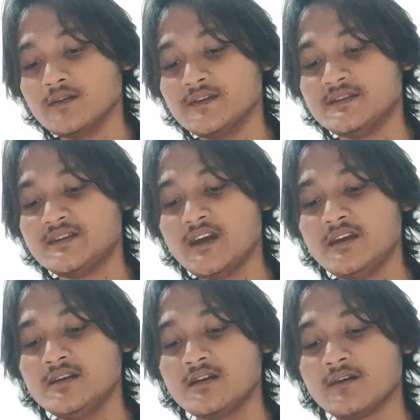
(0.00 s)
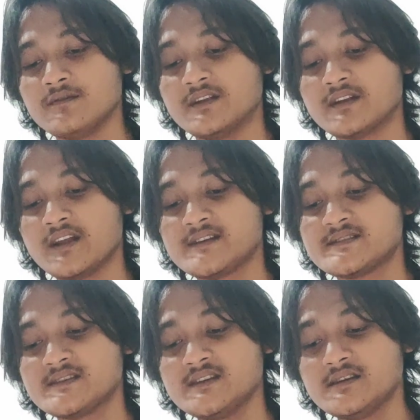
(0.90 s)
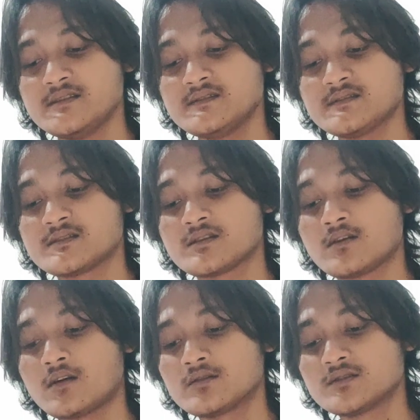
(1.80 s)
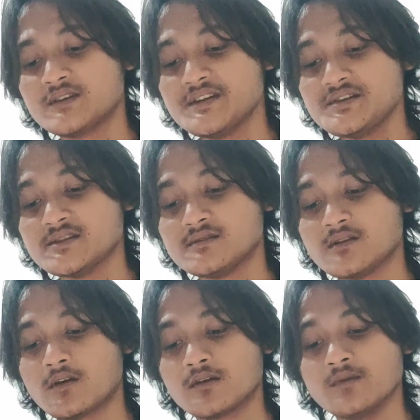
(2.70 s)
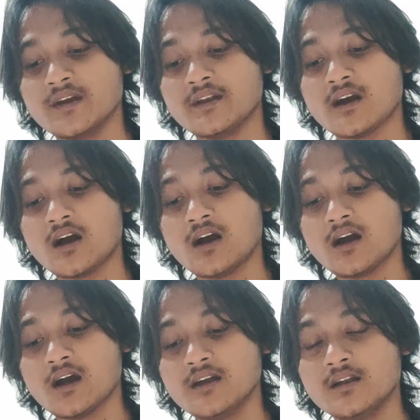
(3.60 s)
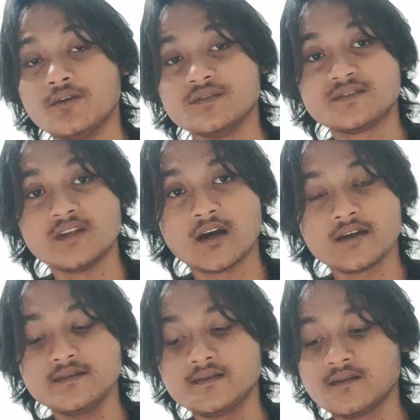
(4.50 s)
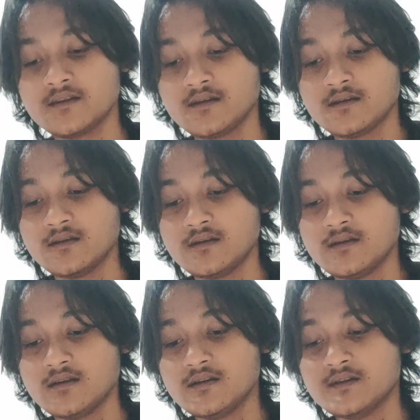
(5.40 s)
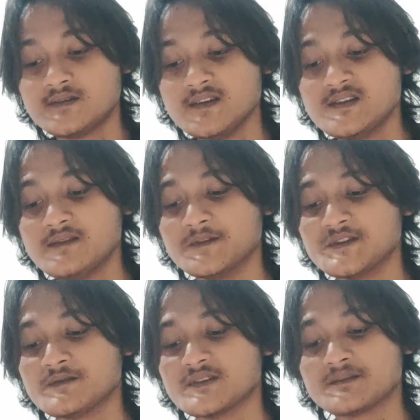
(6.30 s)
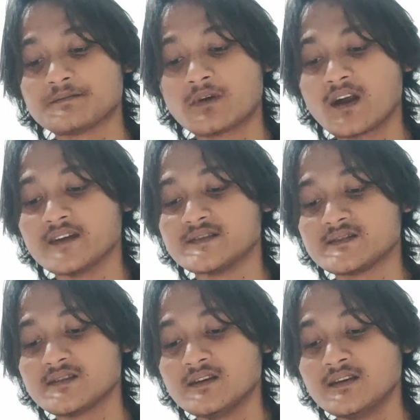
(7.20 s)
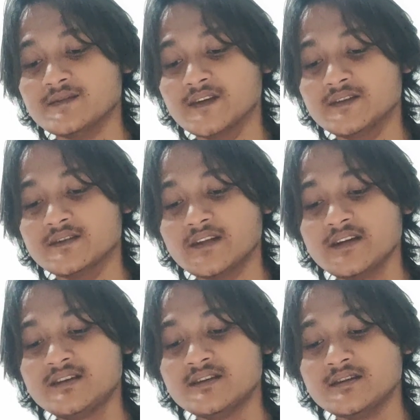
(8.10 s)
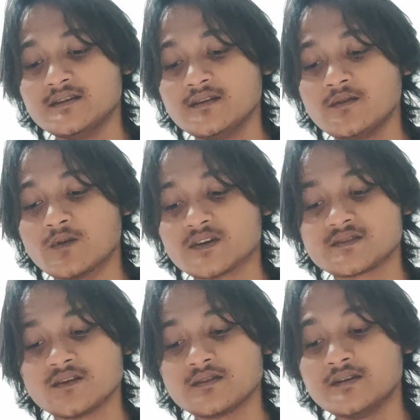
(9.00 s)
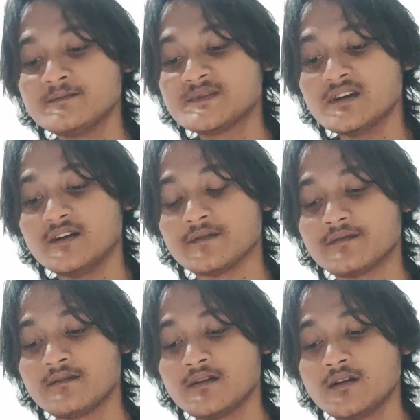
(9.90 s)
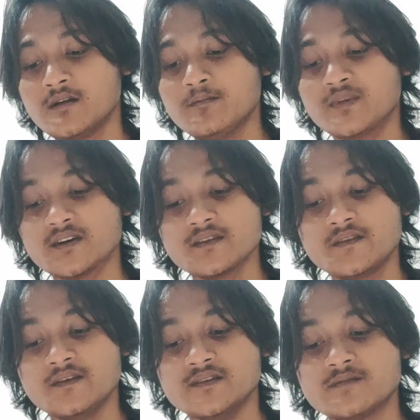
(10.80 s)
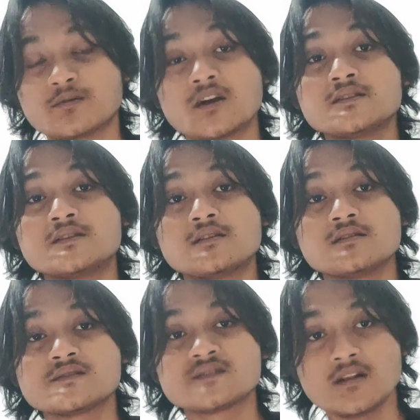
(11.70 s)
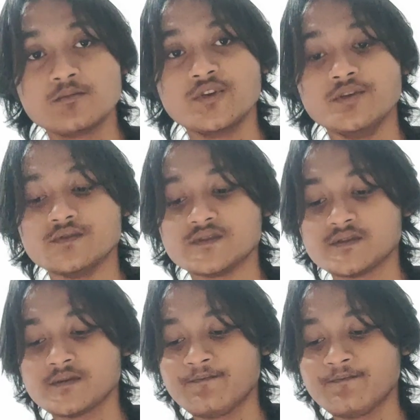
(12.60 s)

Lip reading: On the day of the next king's coronation or when Aeolus died, Sisyphus was surprised that the next king was not himself, but his brother Salmonius.